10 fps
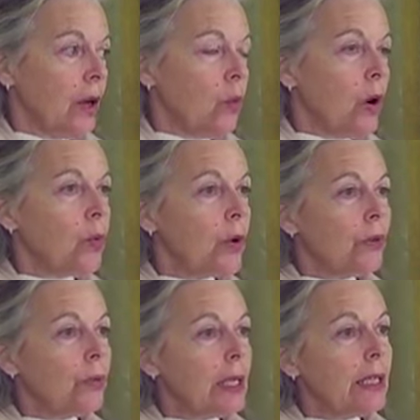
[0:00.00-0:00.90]
what
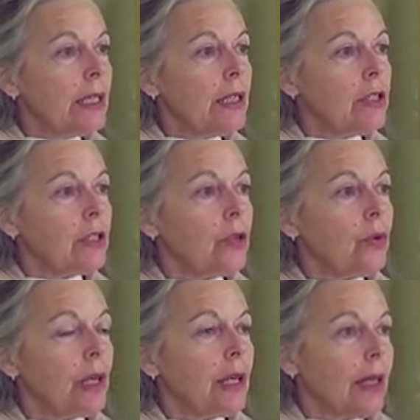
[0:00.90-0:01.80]
we're really
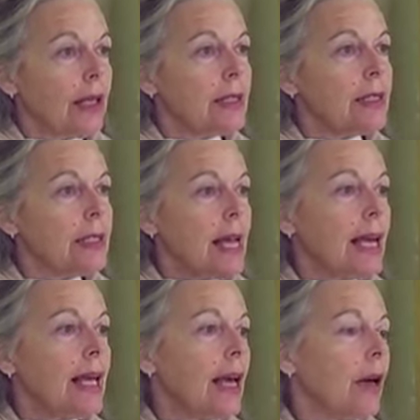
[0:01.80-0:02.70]
doing is
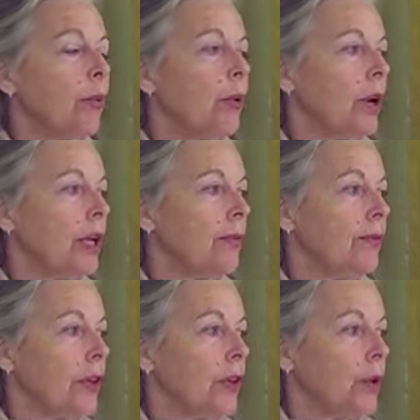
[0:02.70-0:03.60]
taking a point of
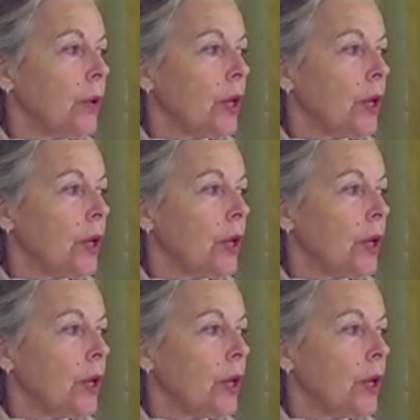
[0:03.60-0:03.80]
view